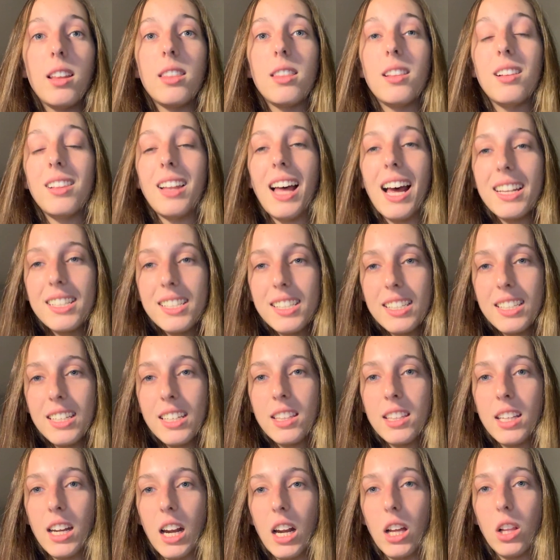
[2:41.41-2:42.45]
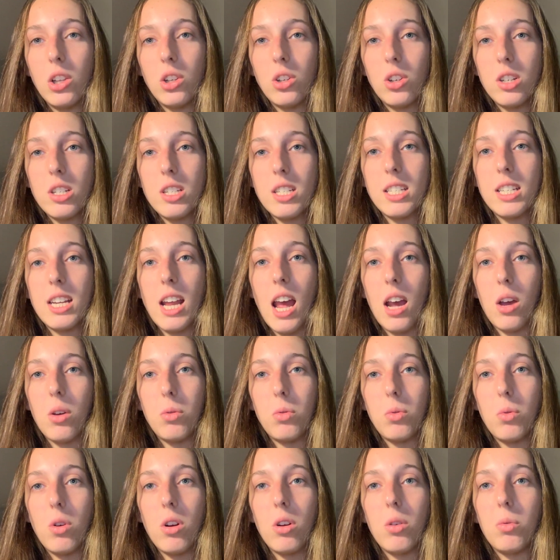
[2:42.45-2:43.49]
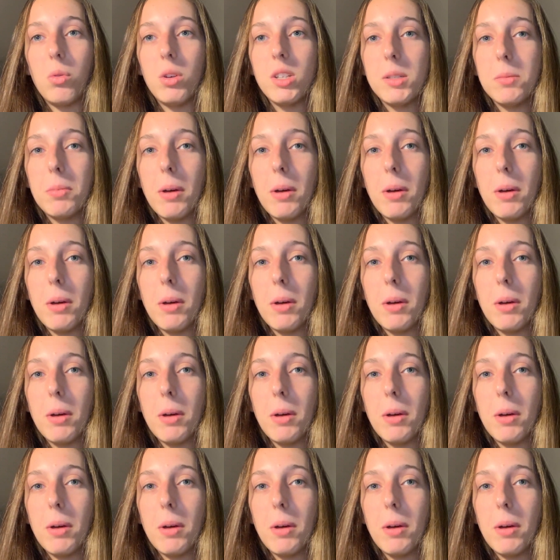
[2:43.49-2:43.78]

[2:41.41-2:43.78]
The last thing that I learned in Ecuador was